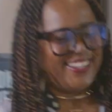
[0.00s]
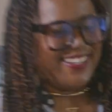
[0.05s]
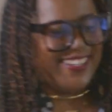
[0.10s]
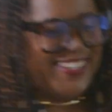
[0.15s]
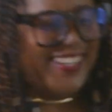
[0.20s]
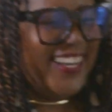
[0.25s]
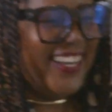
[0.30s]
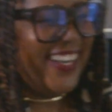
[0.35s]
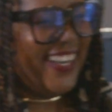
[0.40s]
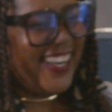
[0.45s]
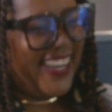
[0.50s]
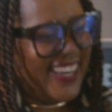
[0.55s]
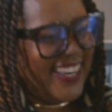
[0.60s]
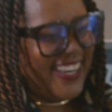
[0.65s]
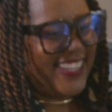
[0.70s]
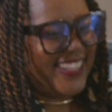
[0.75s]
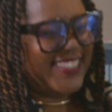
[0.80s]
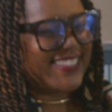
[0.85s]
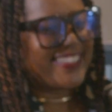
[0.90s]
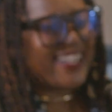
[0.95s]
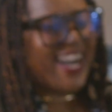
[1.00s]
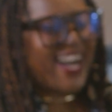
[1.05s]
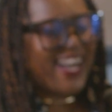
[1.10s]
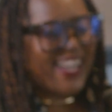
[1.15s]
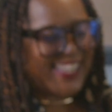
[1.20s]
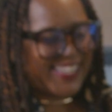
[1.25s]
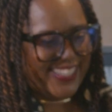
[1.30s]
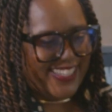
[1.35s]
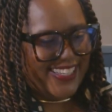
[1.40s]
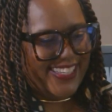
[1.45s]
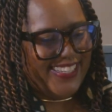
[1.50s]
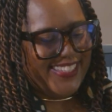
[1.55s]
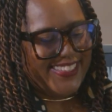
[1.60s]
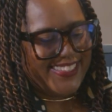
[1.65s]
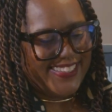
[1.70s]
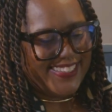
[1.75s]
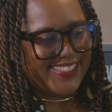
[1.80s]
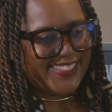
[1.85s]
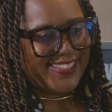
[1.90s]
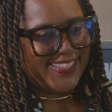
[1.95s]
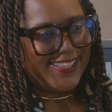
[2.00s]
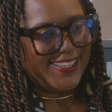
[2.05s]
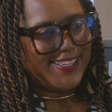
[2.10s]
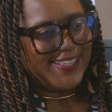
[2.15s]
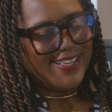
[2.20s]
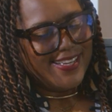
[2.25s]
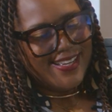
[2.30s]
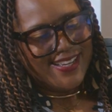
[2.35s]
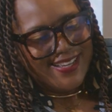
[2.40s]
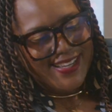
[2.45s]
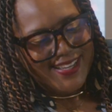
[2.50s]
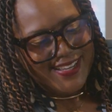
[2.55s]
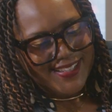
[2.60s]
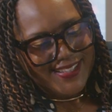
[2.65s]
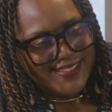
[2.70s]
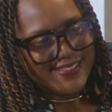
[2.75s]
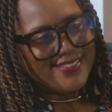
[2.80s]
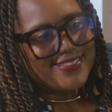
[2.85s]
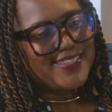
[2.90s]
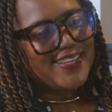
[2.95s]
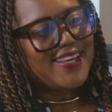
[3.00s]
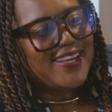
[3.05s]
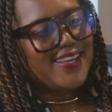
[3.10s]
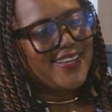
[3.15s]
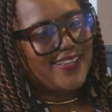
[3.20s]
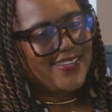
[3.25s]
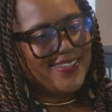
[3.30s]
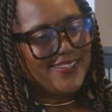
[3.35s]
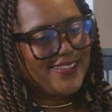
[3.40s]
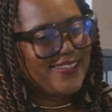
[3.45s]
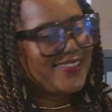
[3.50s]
It'd be nippy. So a puffer is needed.